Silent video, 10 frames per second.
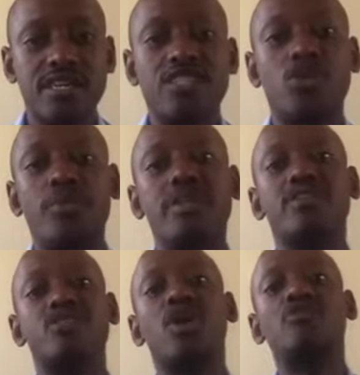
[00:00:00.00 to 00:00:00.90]
So meaning
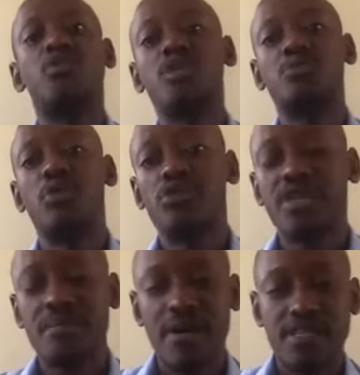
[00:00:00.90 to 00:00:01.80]
that you have to wait more
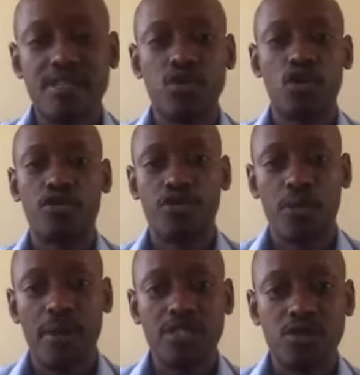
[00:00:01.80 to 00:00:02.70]
3 months or 4
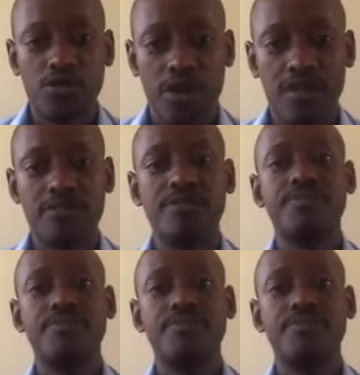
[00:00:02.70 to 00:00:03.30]
months or five